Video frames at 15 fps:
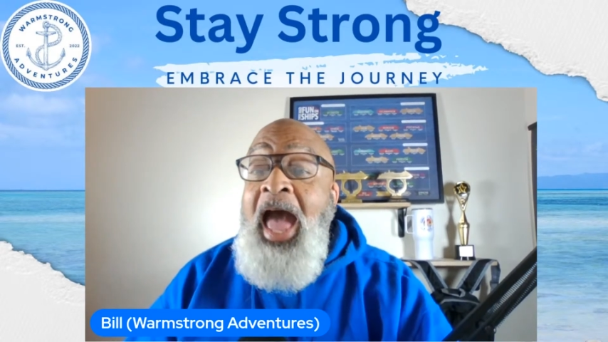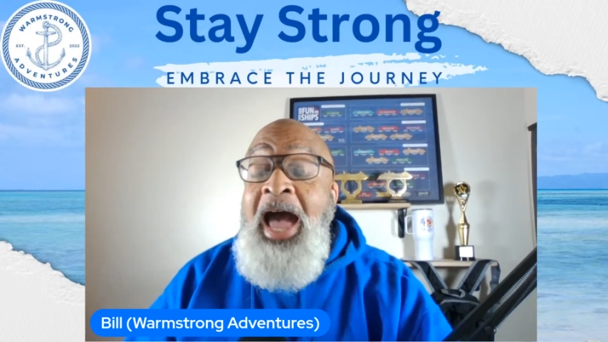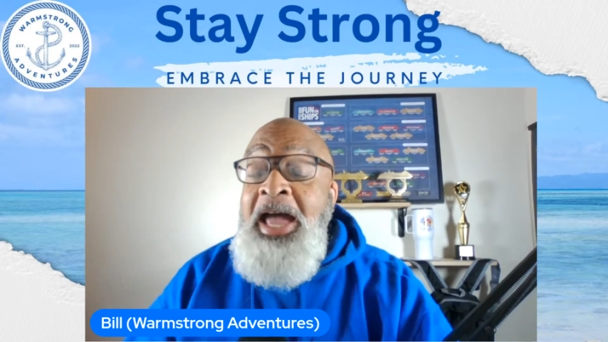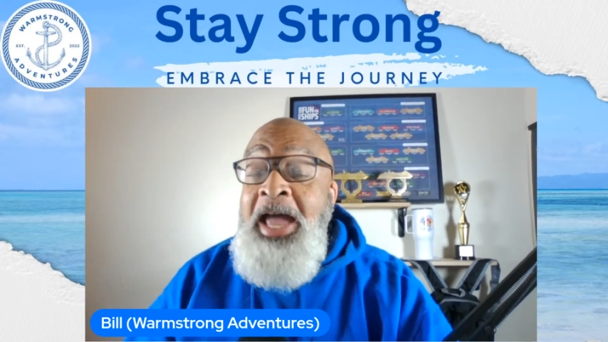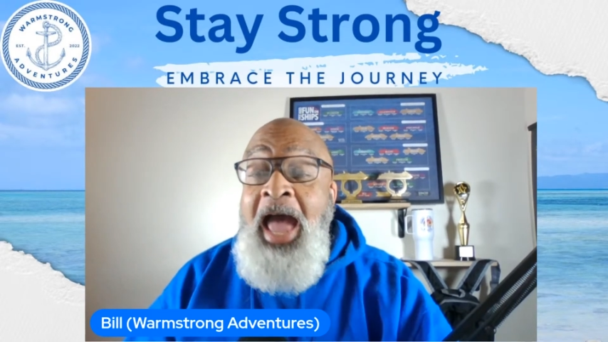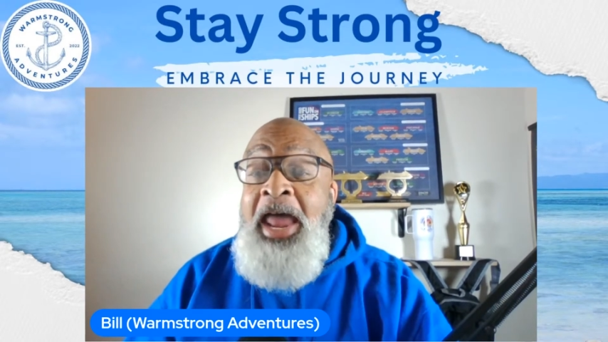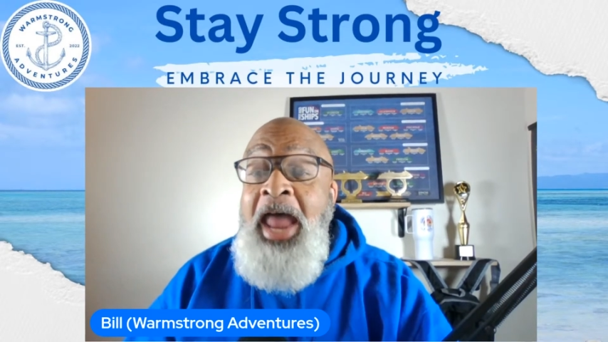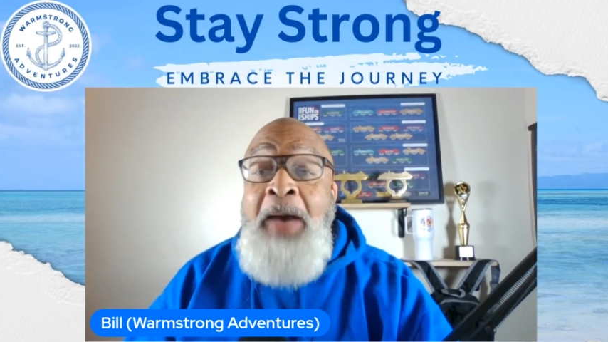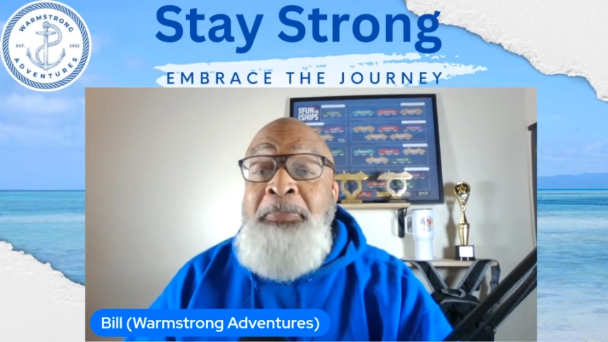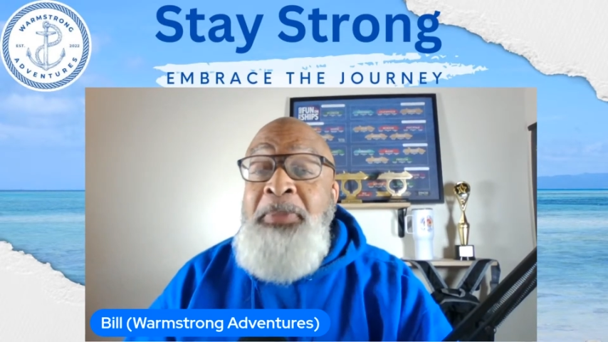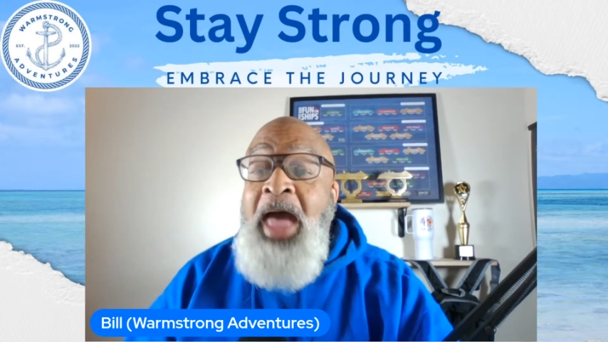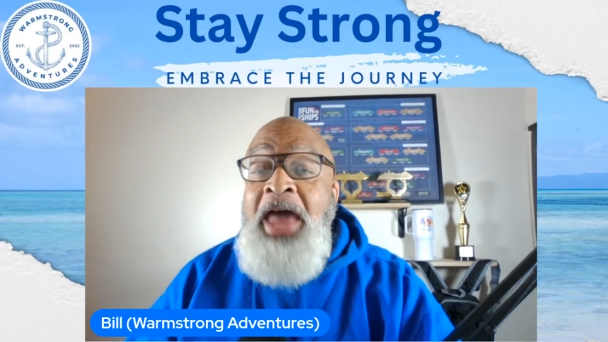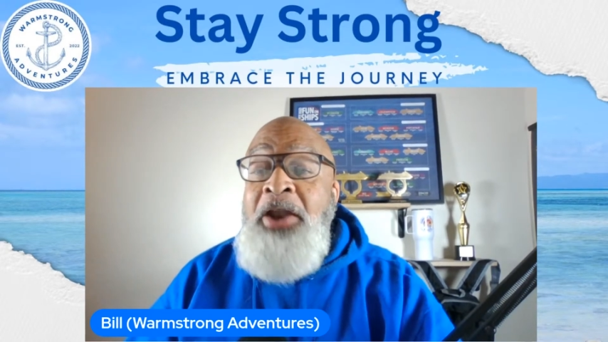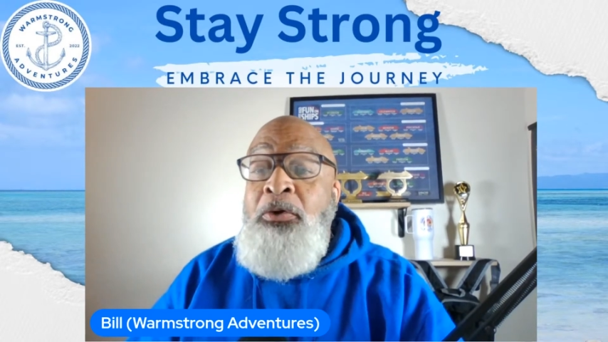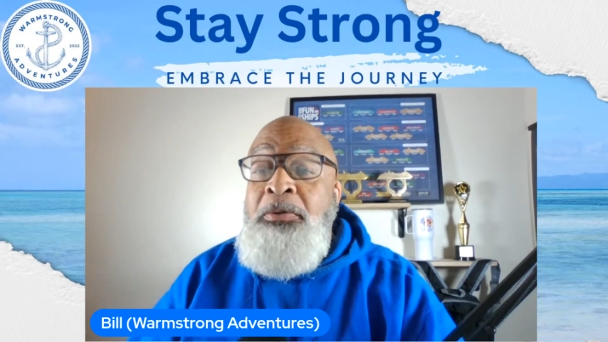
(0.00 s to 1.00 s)

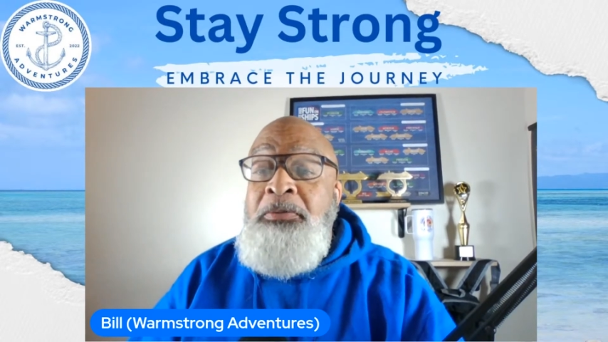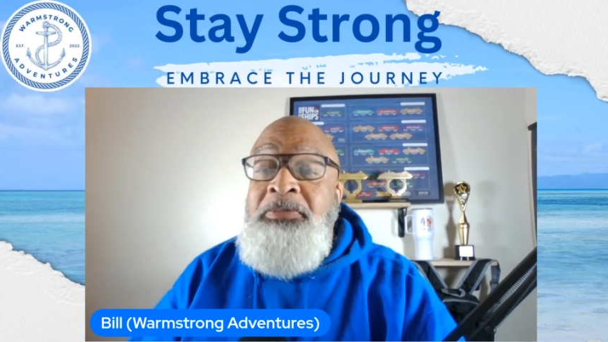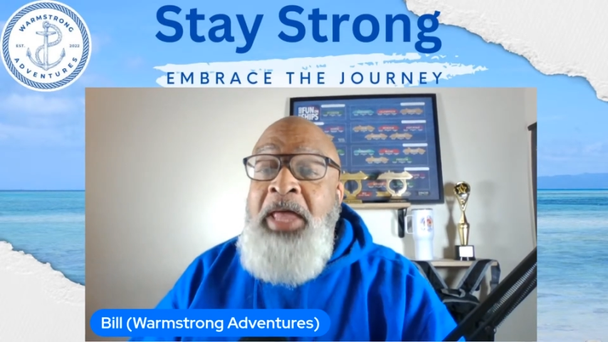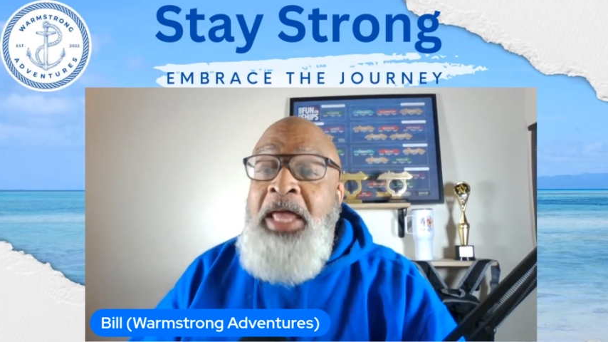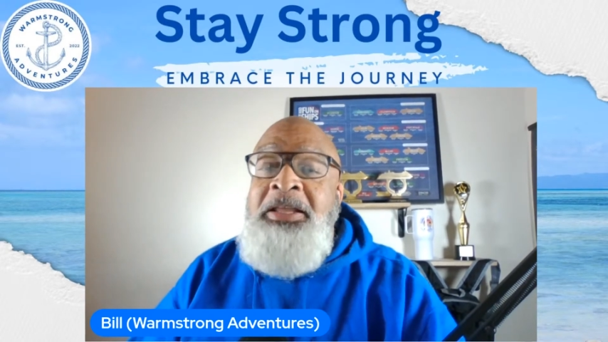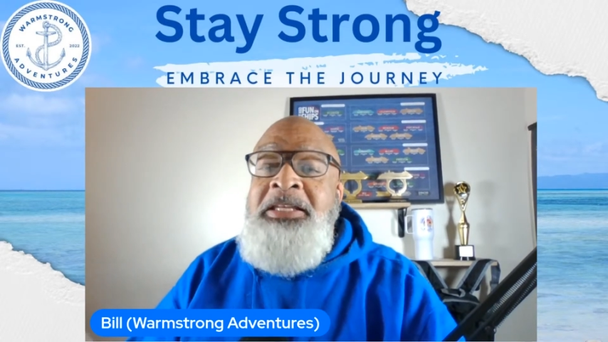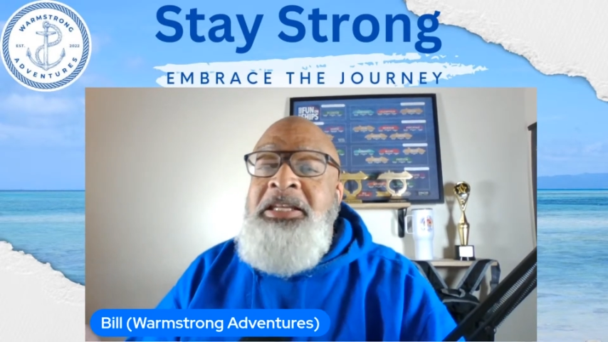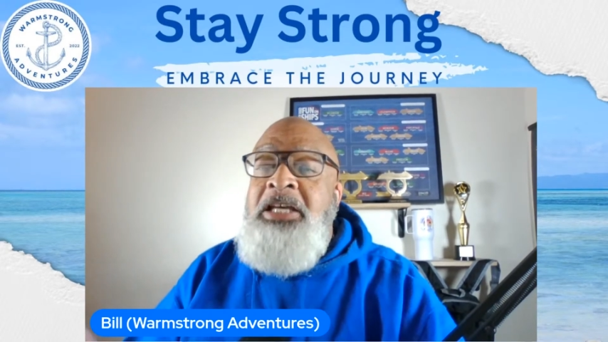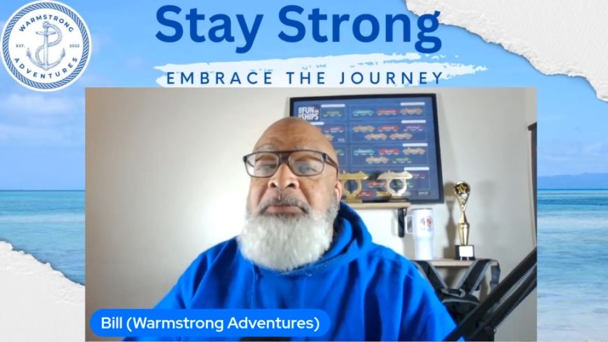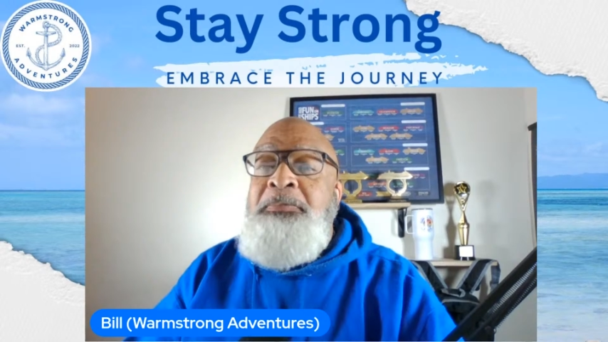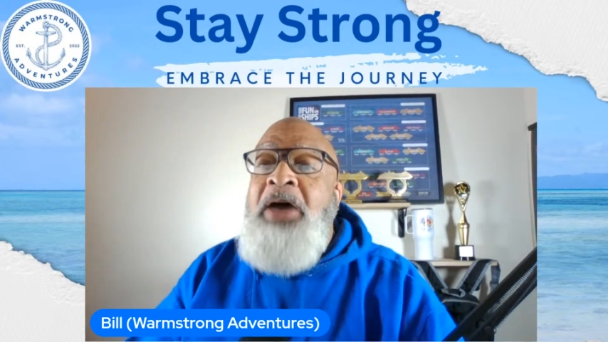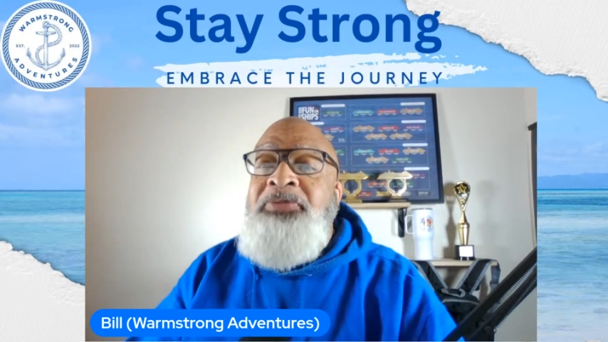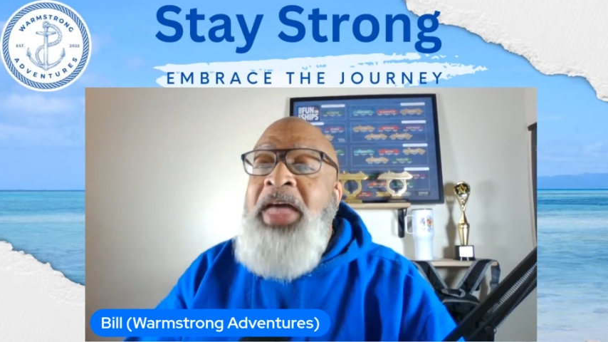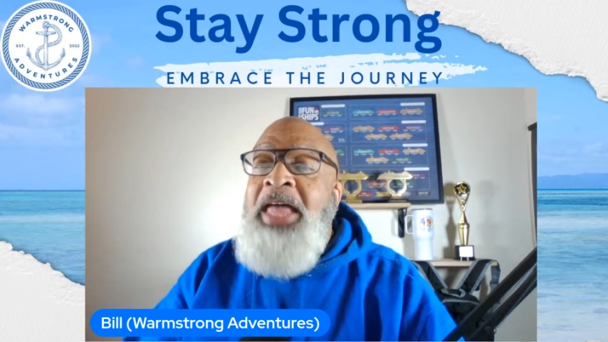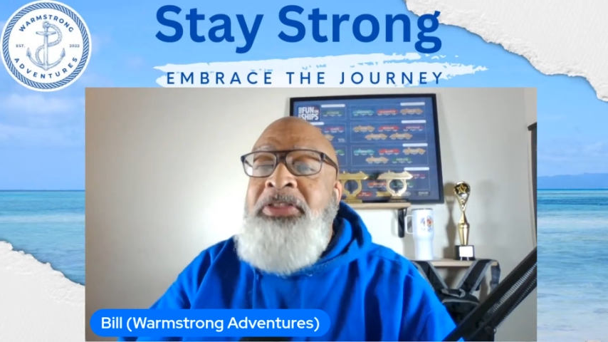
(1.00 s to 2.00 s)
I don't, that
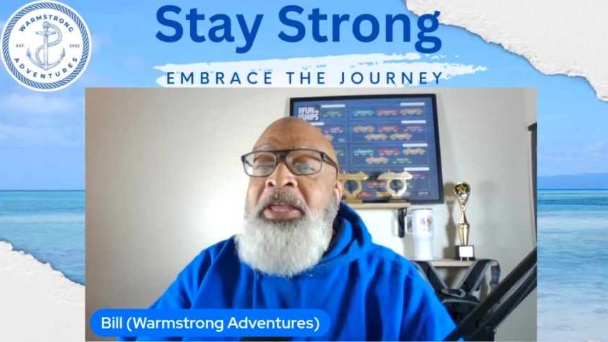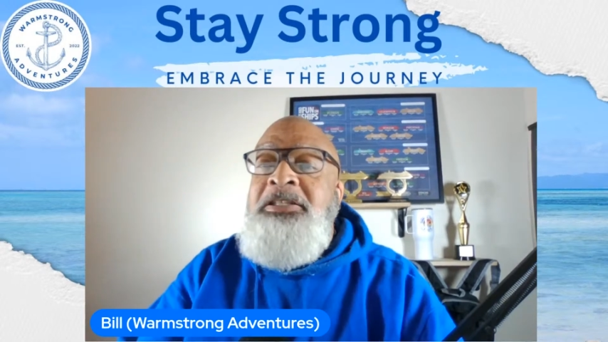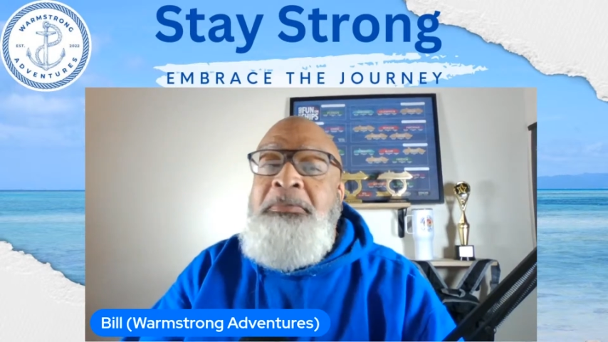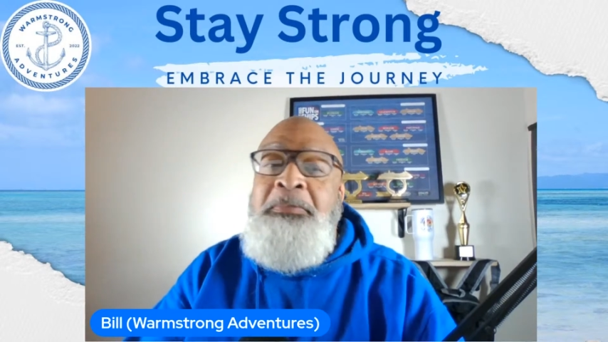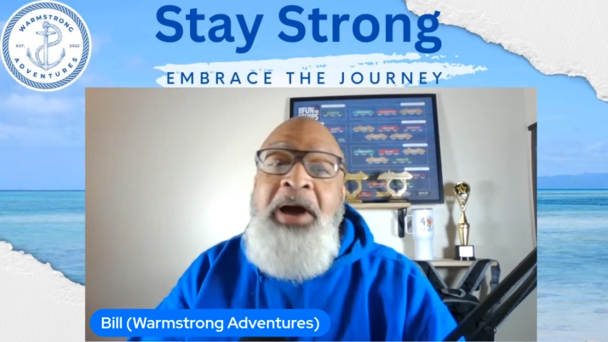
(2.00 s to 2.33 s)
doesn't